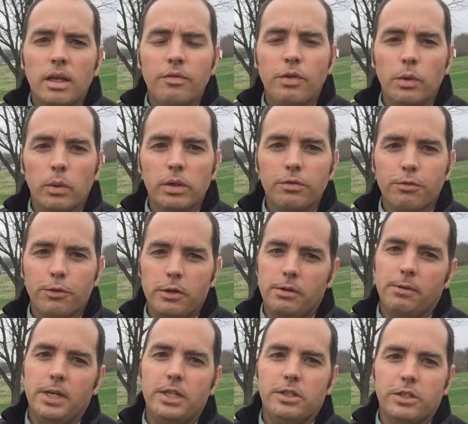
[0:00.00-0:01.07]
If you want to
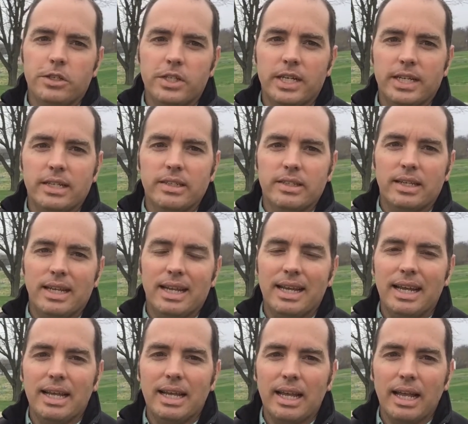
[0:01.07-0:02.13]
free range your chickens,
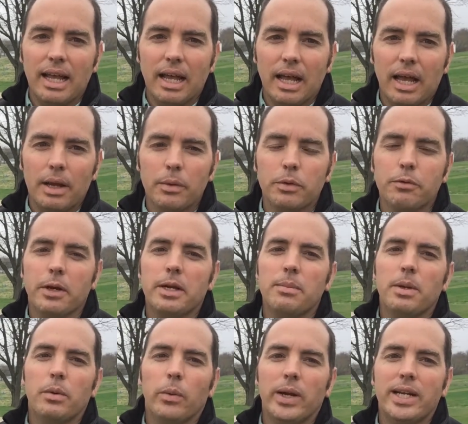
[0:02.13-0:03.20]
I would
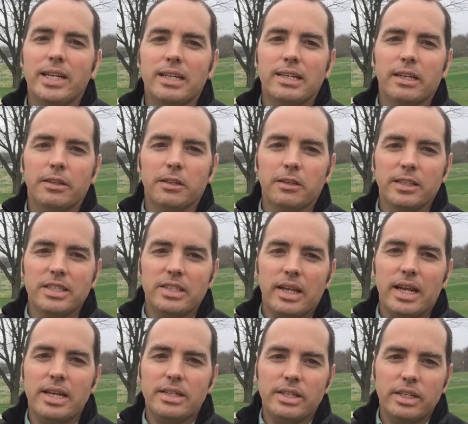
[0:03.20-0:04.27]
recommend waiting until they're at
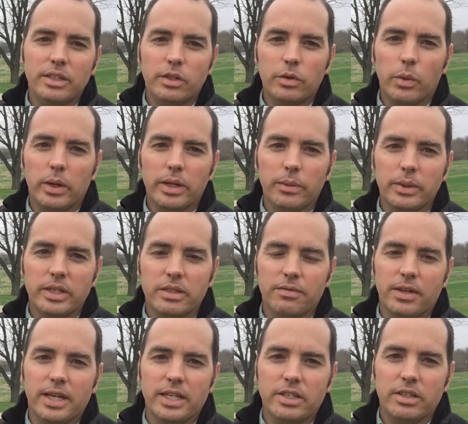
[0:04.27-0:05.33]
least 18 to 20 weeks
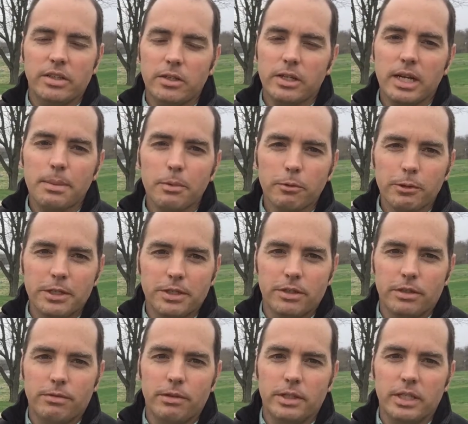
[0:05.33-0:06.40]
of age. There are a couple
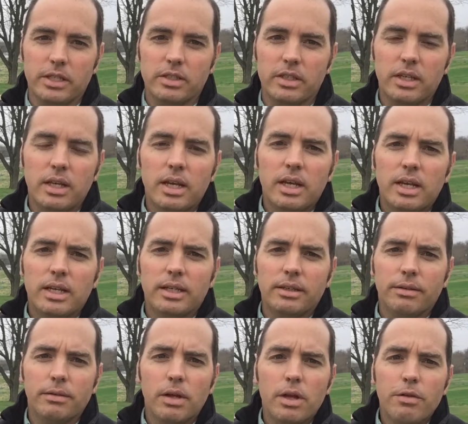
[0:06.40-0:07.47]
reasons for this.
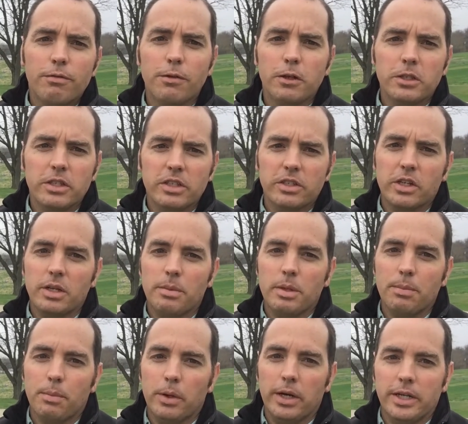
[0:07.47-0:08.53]
First is going to
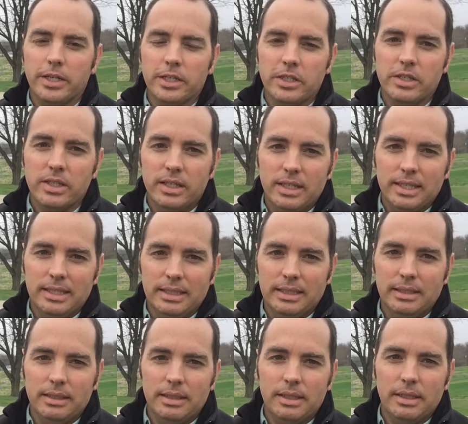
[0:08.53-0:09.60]
be predators.
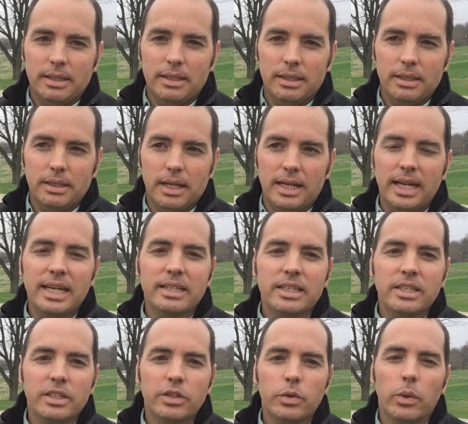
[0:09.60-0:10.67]
An
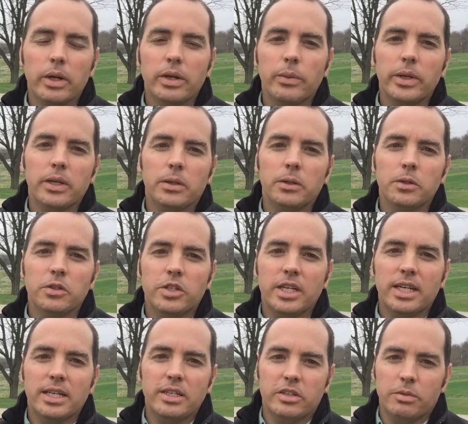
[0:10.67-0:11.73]
18 to 20 week old
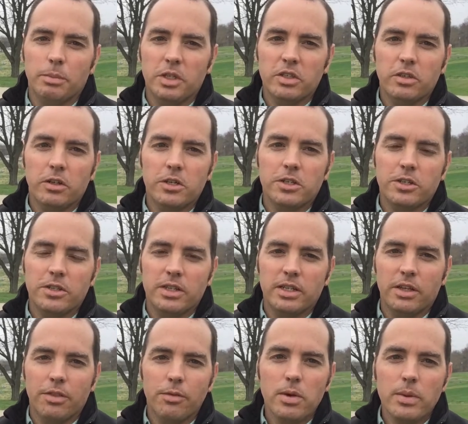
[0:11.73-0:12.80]
chicken is much larger
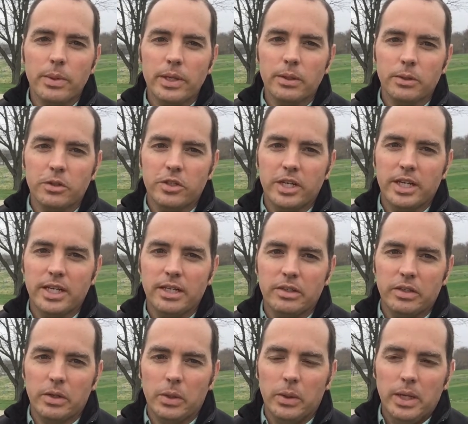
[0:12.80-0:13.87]
than a 3-week-old
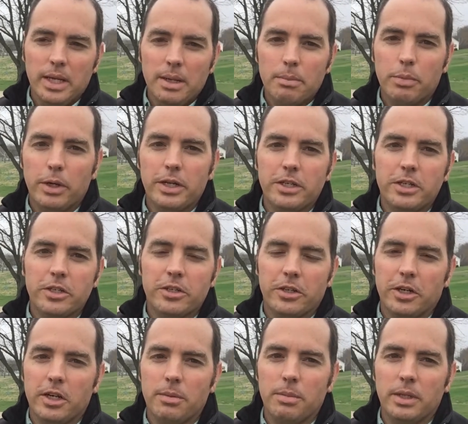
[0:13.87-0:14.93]
chicken, so predators
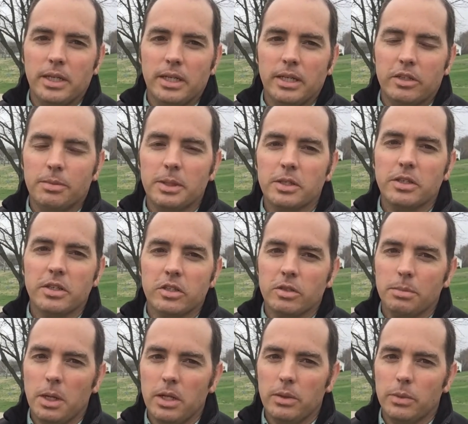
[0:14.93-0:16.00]
are going to be, especially the
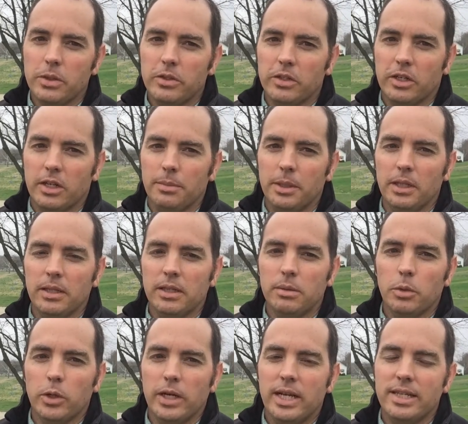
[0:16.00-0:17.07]
smaller ones, are going to be a
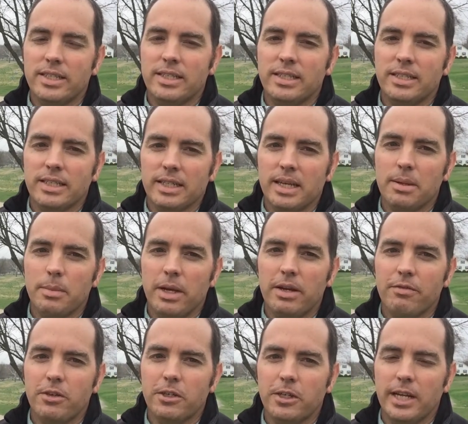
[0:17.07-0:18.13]
little more hesitant to come
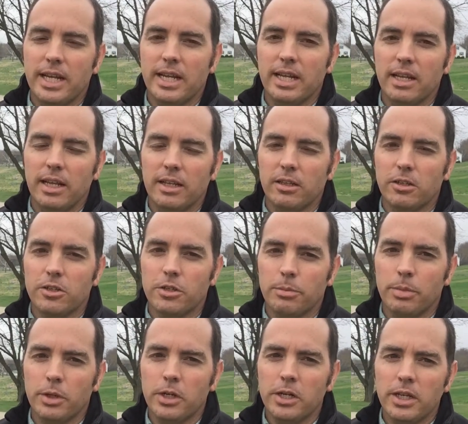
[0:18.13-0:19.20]
after a
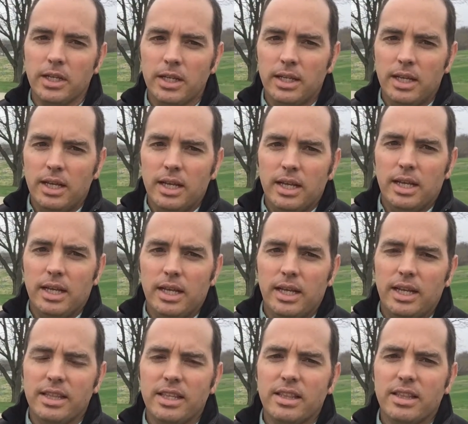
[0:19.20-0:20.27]
larger bird.
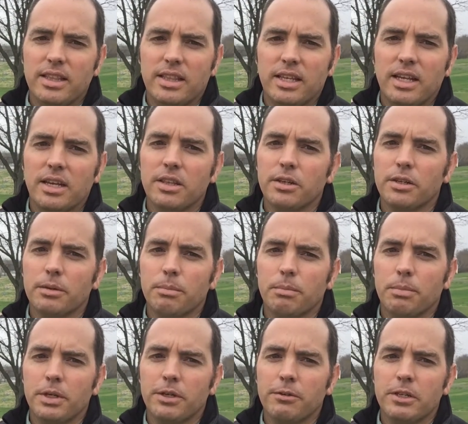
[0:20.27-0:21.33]
And then the other
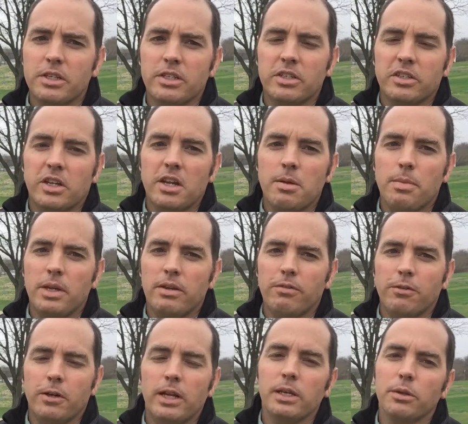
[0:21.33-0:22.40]
big reason is going to be
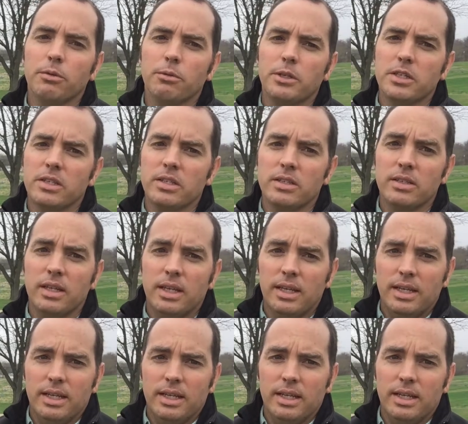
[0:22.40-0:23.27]
for health reasons.